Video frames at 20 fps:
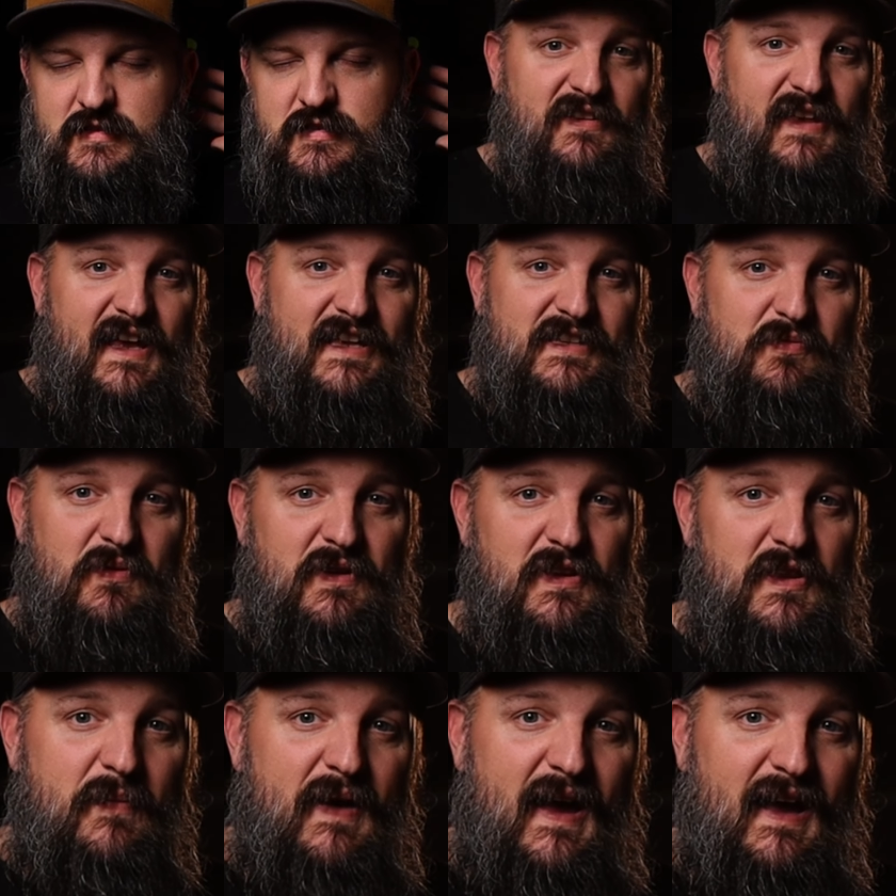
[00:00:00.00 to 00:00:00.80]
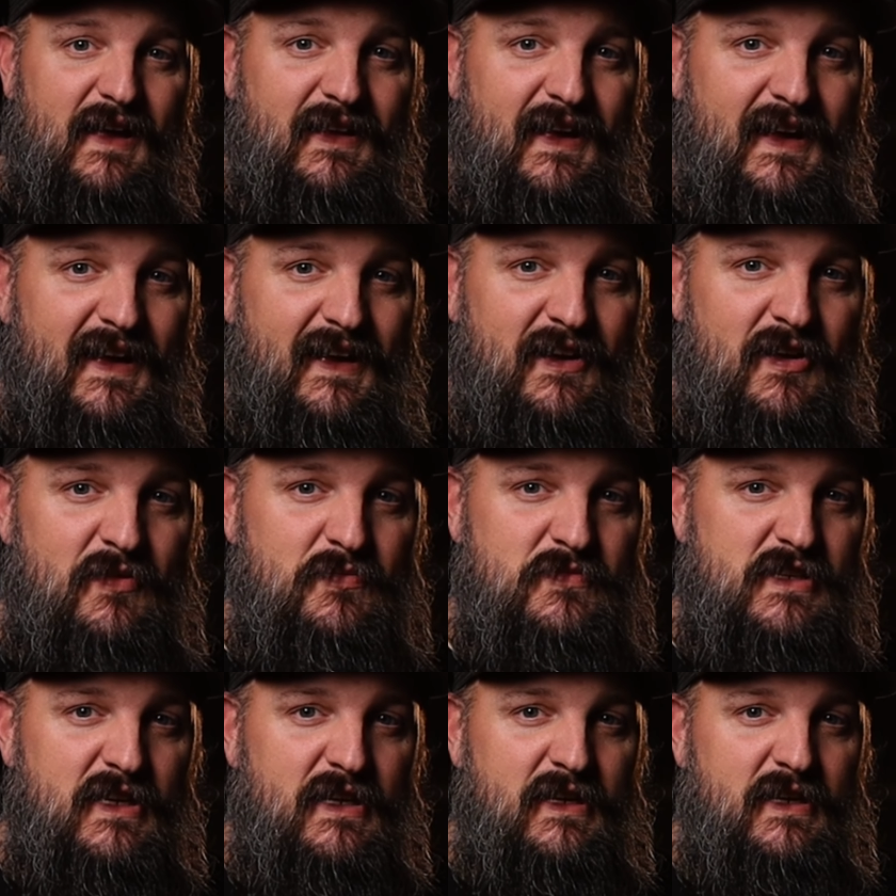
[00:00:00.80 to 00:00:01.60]
So that's where the backlight
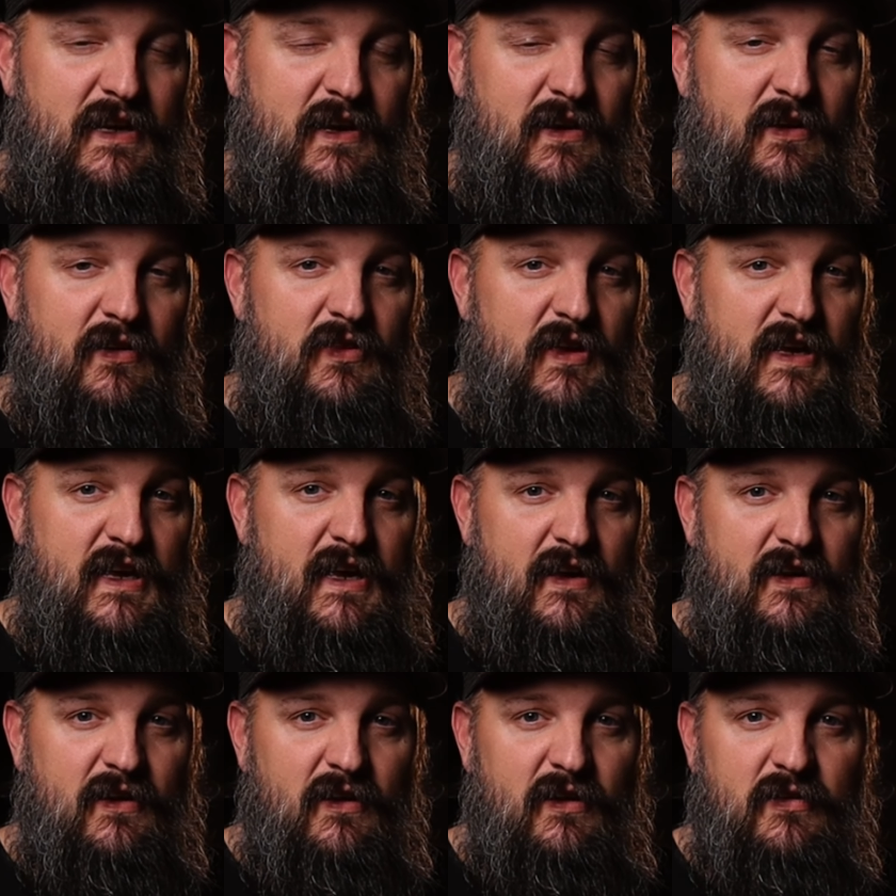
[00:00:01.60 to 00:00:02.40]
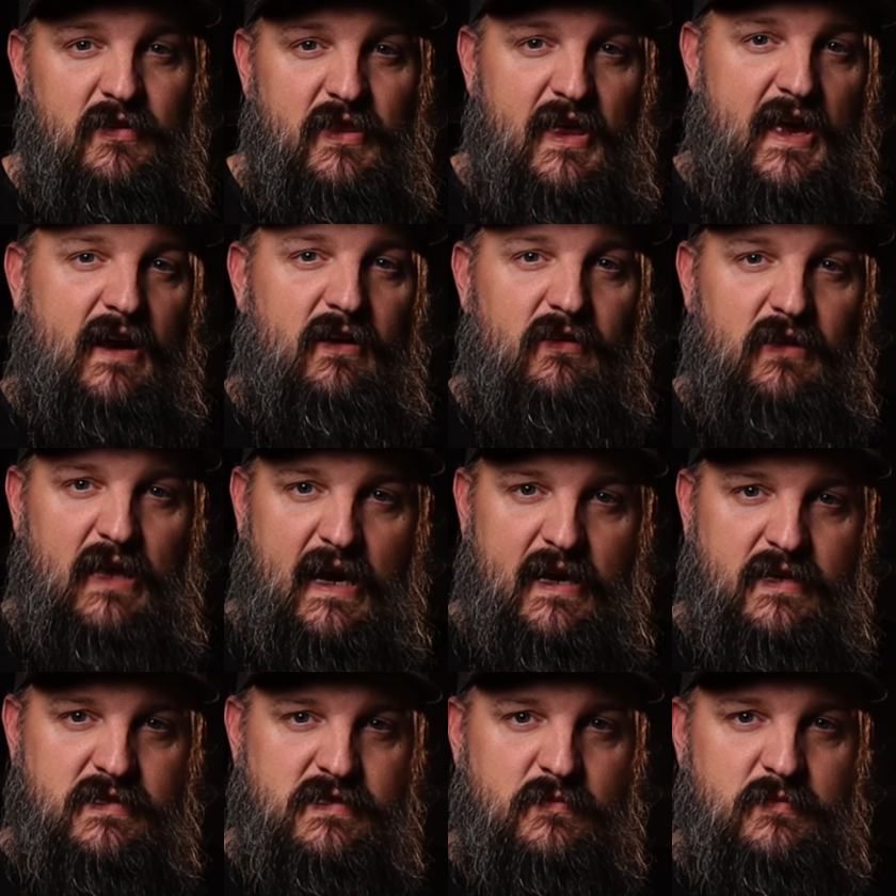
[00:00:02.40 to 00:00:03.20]
comes in here. The kicker, the hair
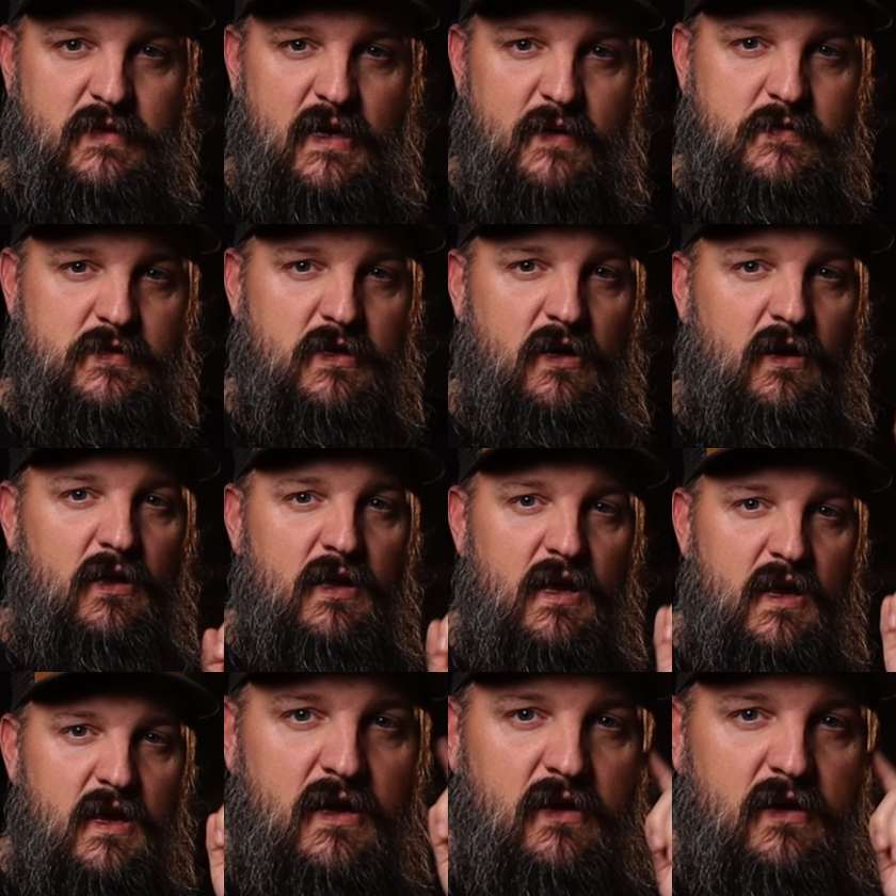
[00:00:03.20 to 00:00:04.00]
light, it's sometimes called.